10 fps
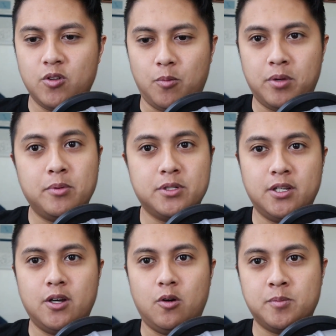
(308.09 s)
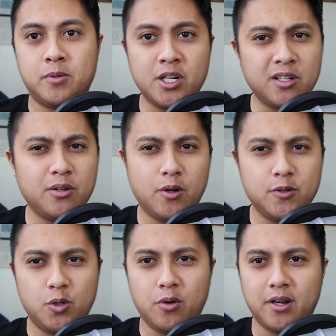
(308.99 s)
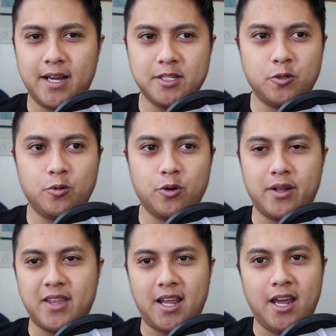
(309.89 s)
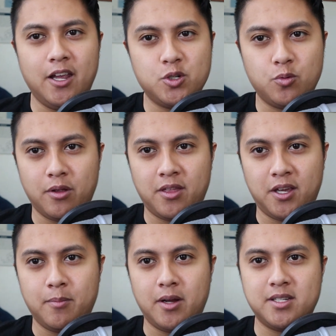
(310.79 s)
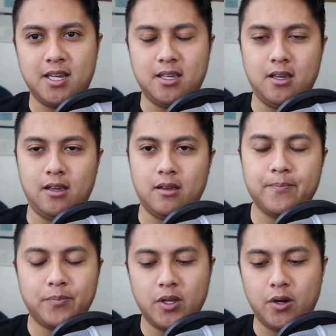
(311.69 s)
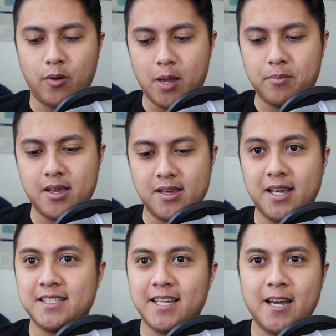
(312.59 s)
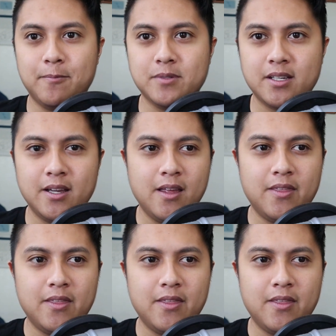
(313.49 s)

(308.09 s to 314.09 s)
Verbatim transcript: you know, people to know, particularly those who are in high school or at that age who are thinking about taking, you know, AP exams,